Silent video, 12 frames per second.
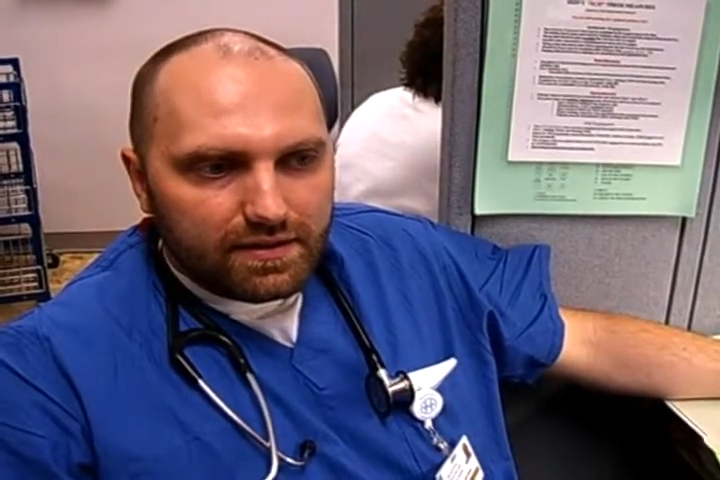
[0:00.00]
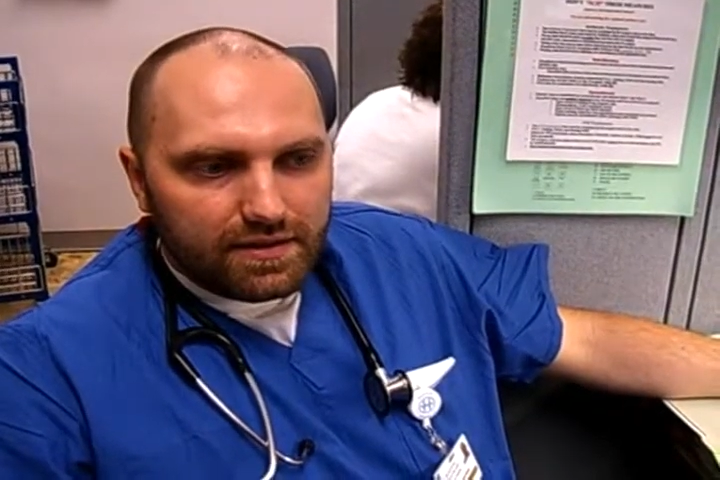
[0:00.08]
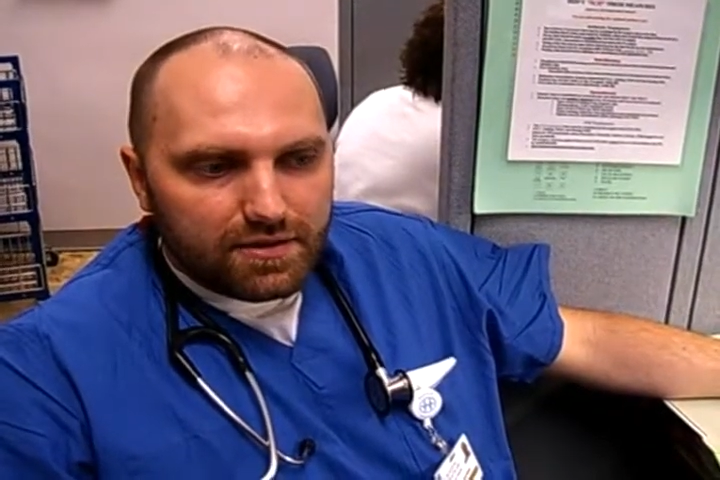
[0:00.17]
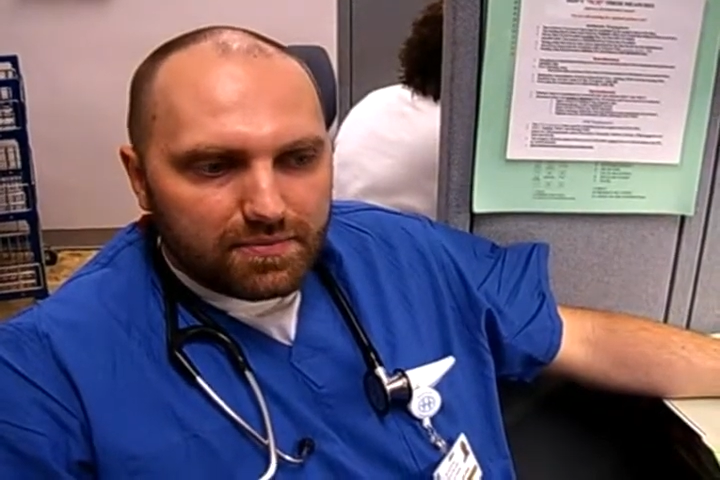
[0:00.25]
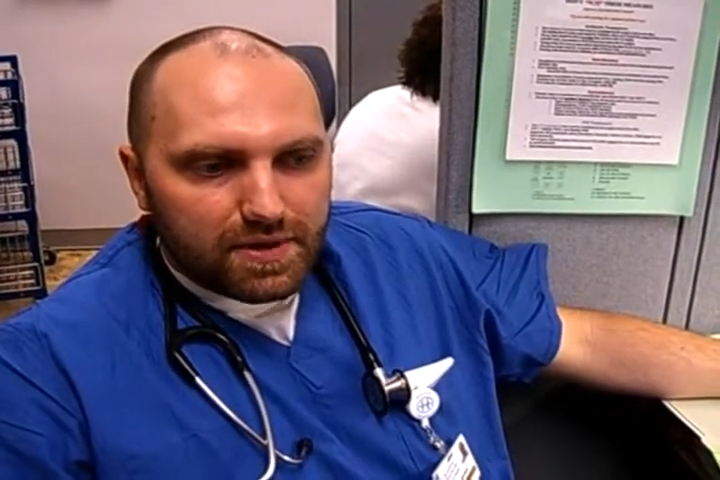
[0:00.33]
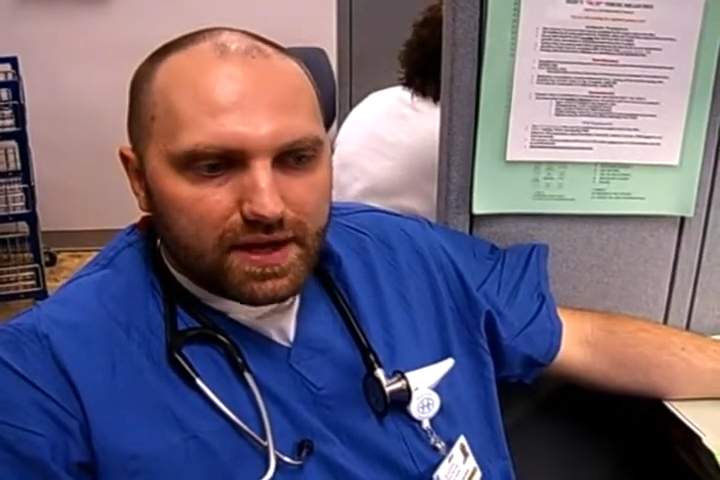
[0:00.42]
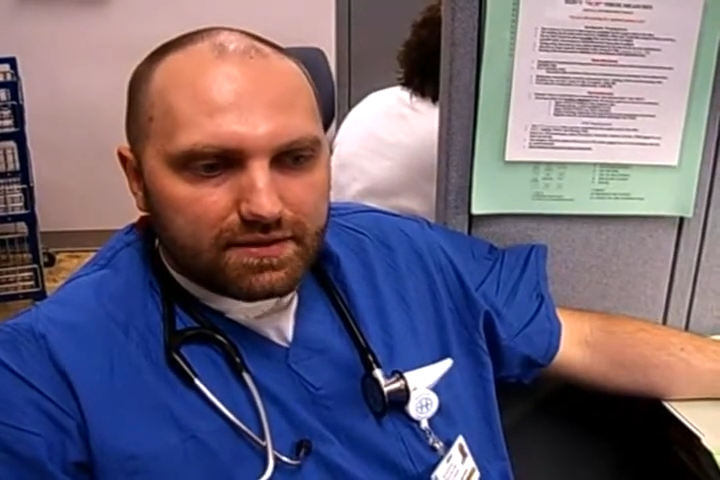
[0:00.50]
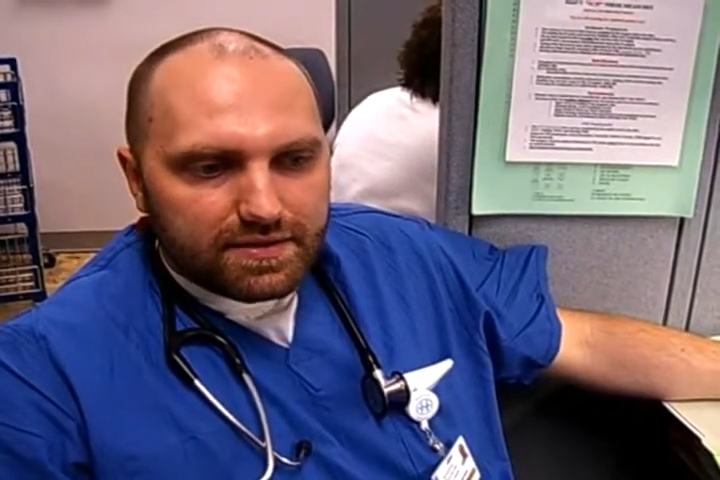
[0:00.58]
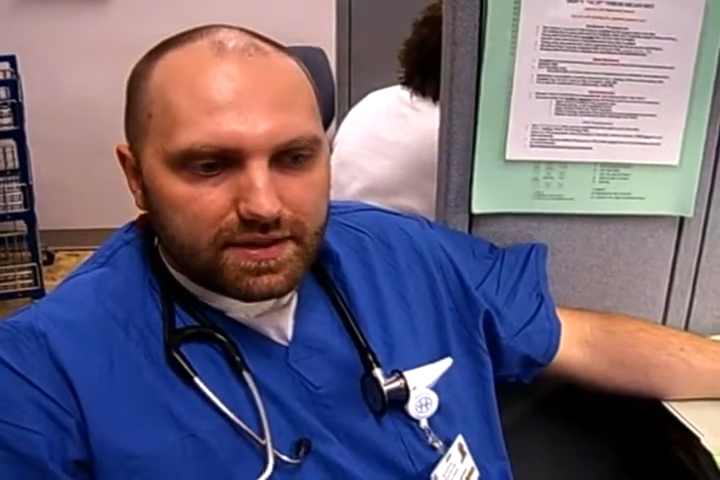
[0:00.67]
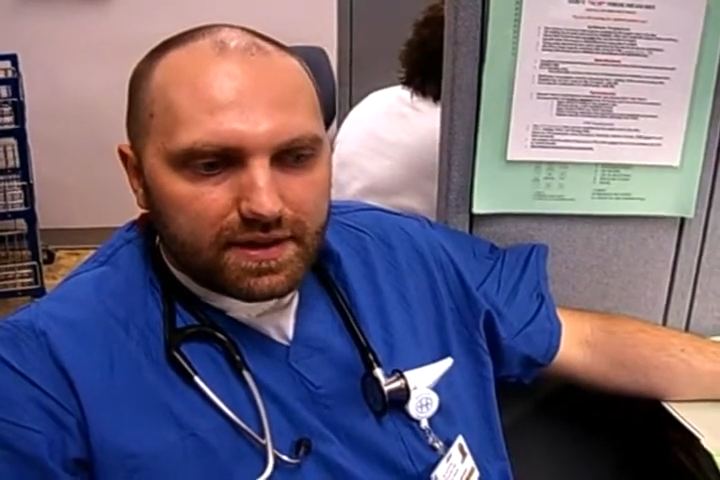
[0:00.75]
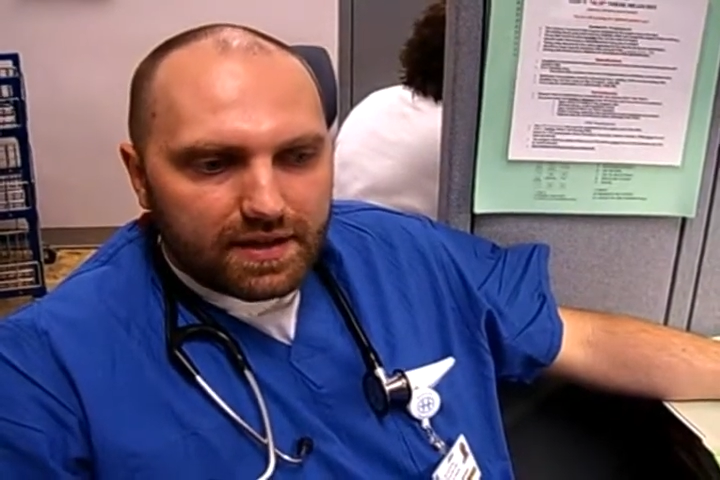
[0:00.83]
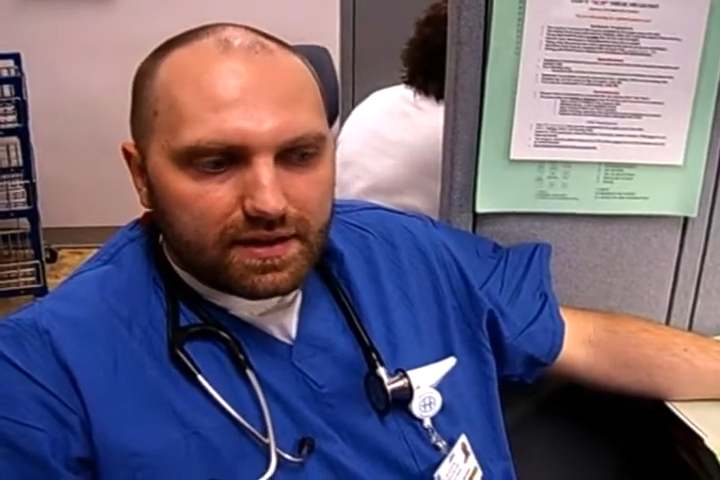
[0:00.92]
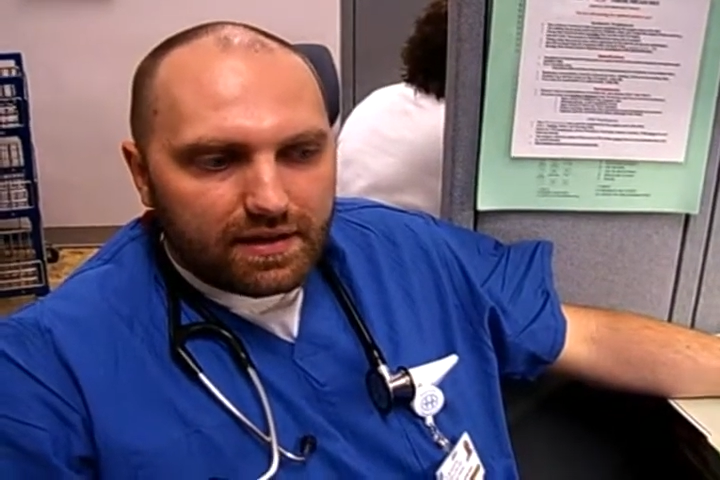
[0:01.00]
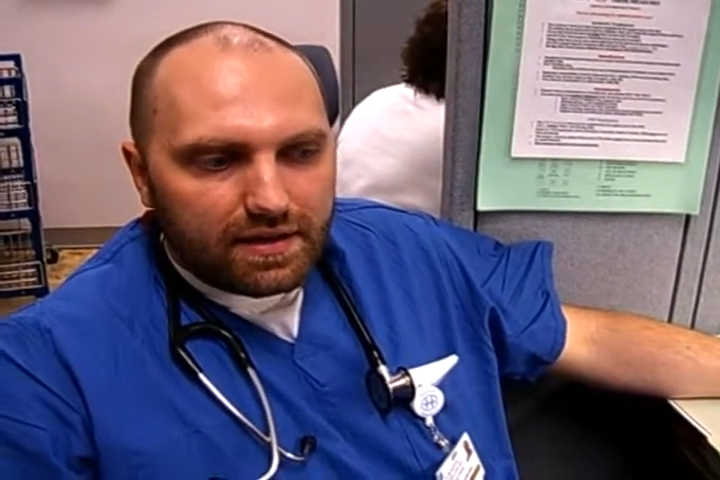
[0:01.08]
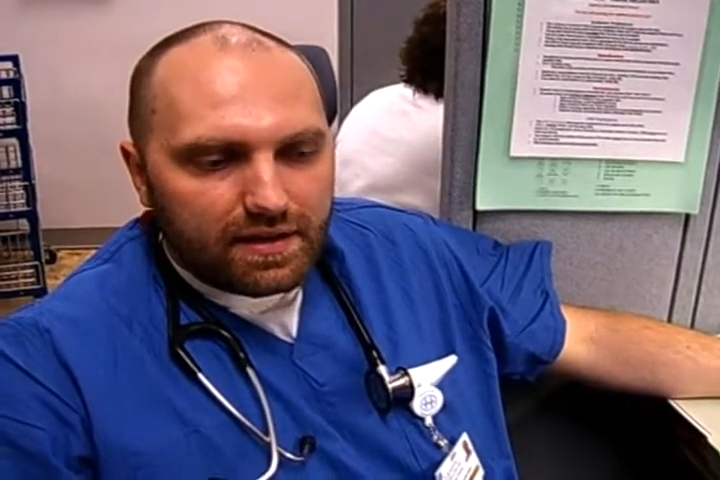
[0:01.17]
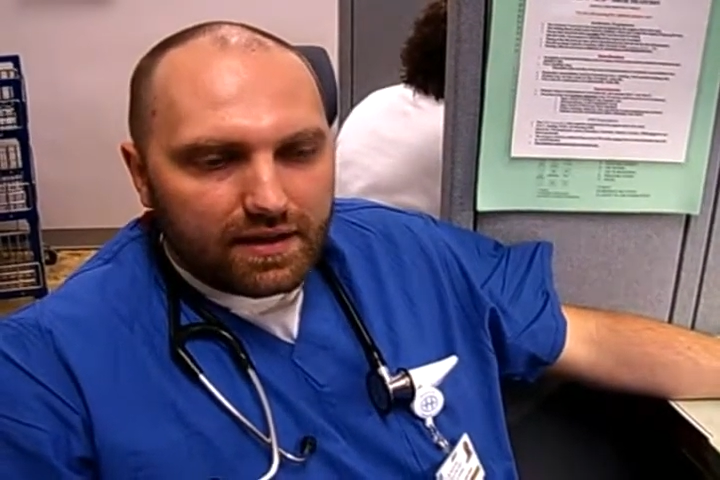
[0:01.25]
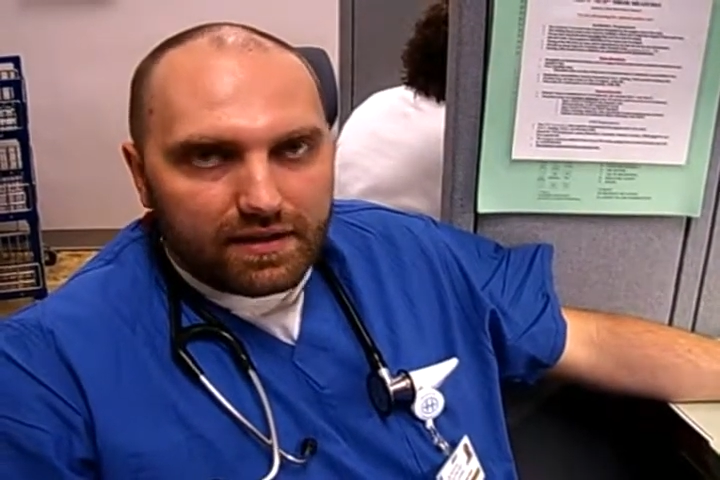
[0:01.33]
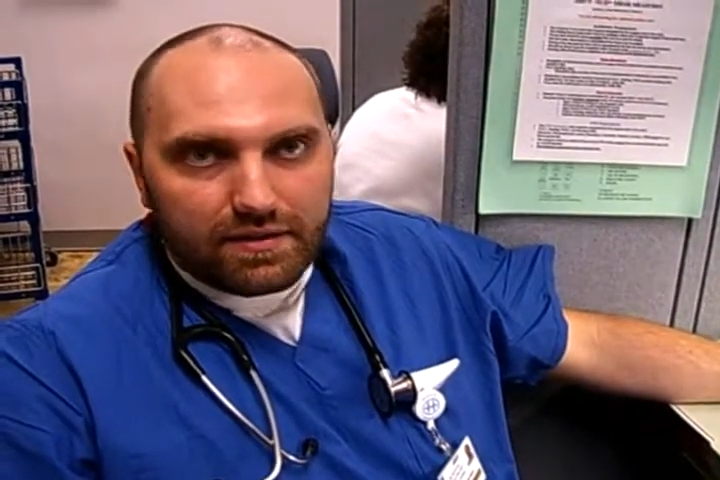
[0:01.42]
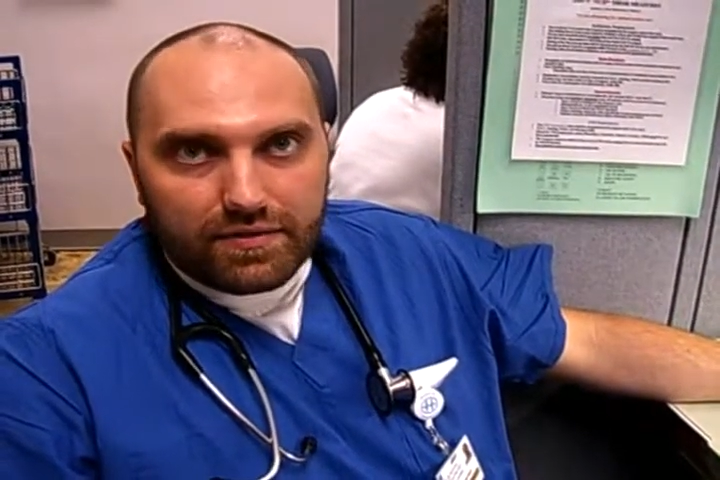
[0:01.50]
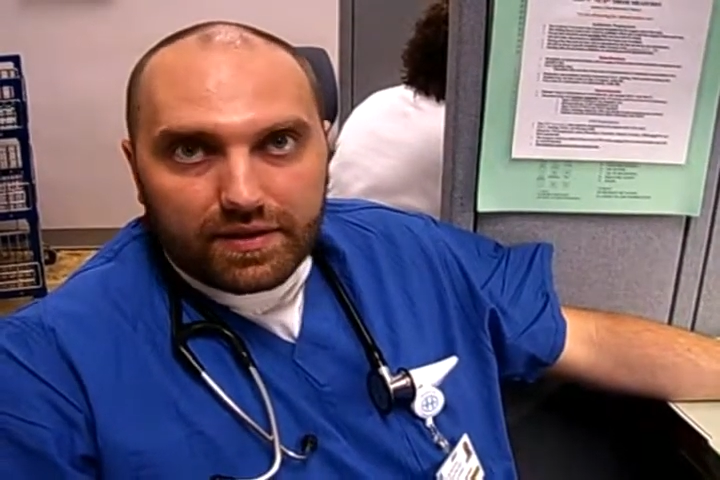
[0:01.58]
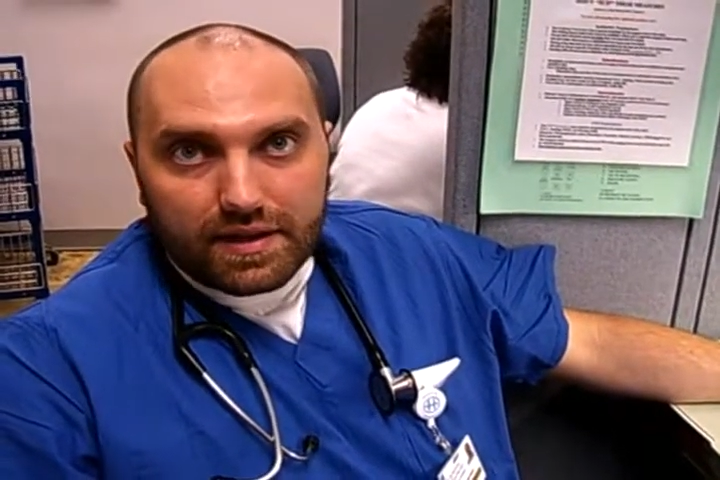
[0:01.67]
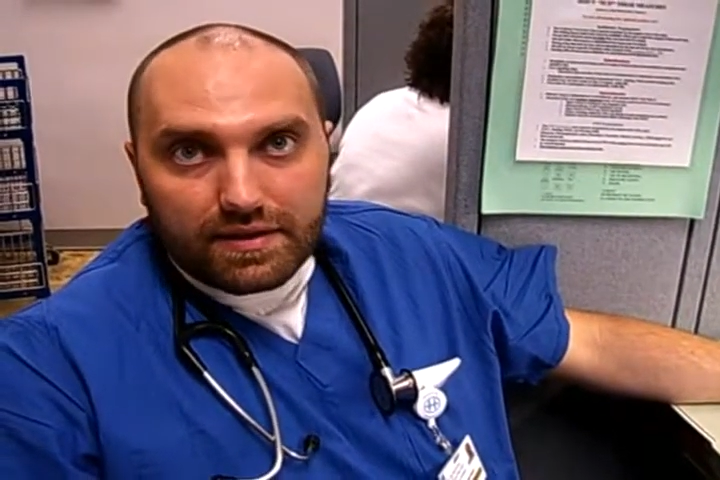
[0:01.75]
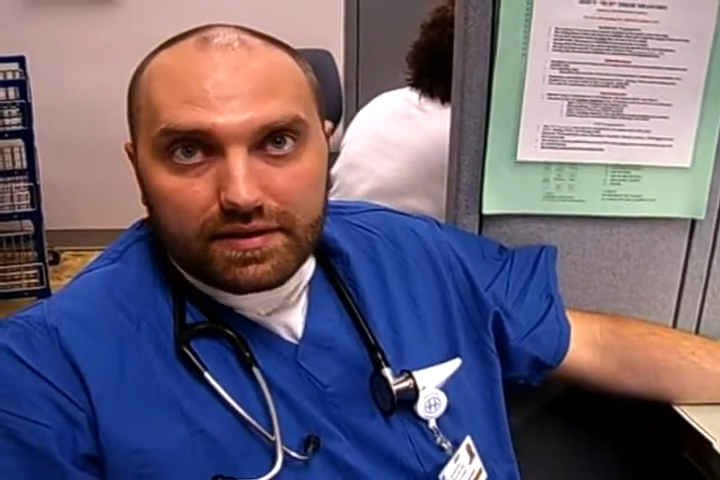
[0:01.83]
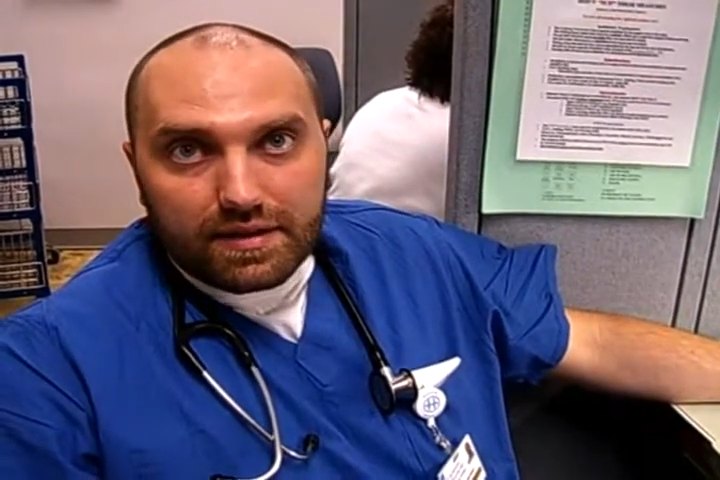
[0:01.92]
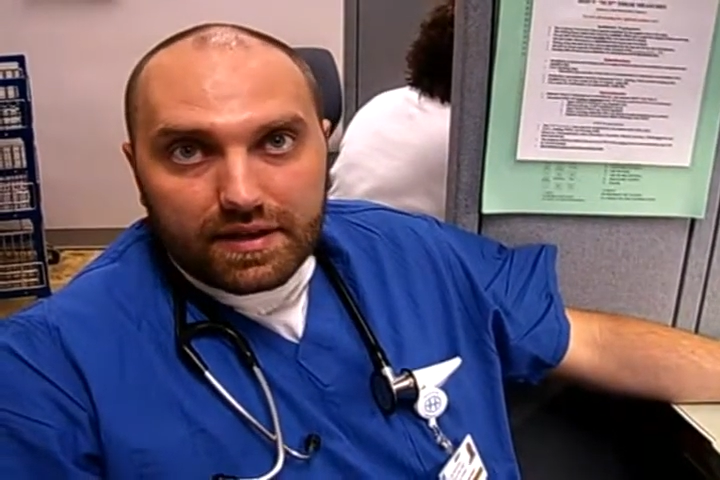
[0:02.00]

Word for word: you know, pronounce dead and fill out the